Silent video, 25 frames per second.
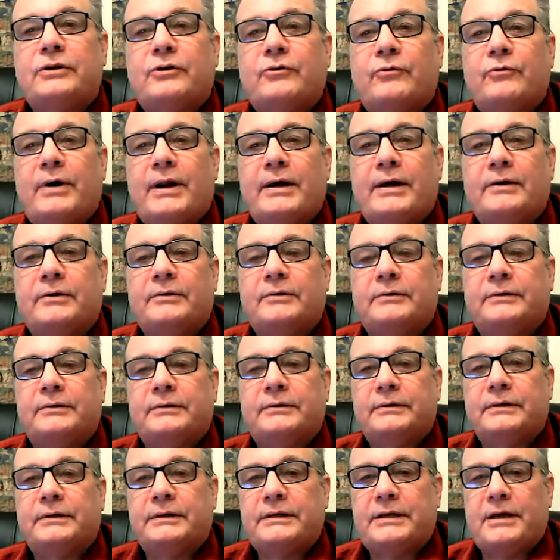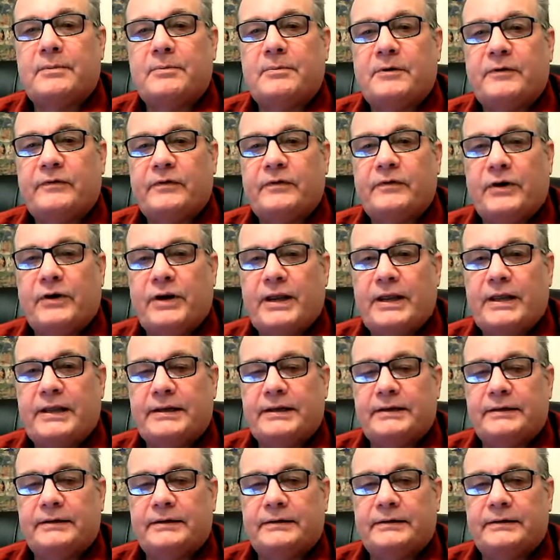crown, the top of your head.